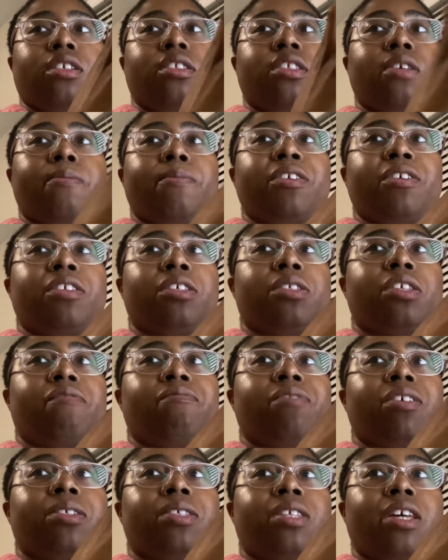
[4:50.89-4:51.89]
some of the stuff
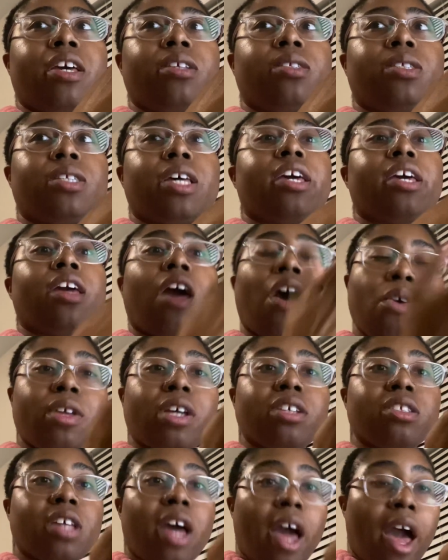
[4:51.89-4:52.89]
they say, it's like, oh,
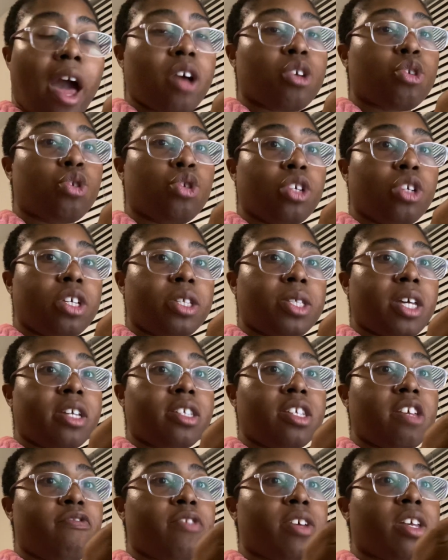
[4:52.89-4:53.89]
that's actually
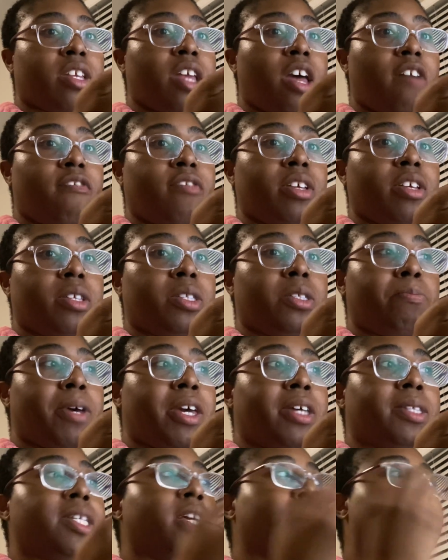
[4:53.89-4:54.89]
scientific and
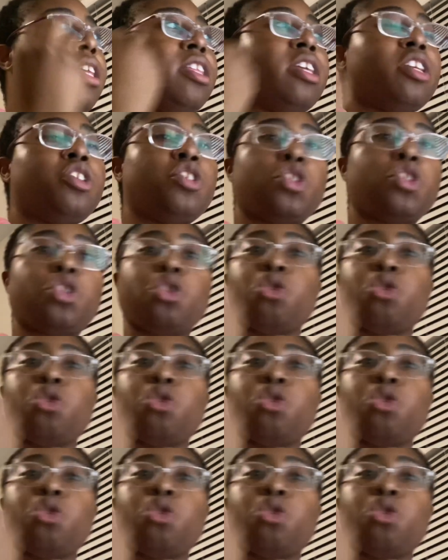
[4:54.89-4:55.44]
evidence-based. And then they just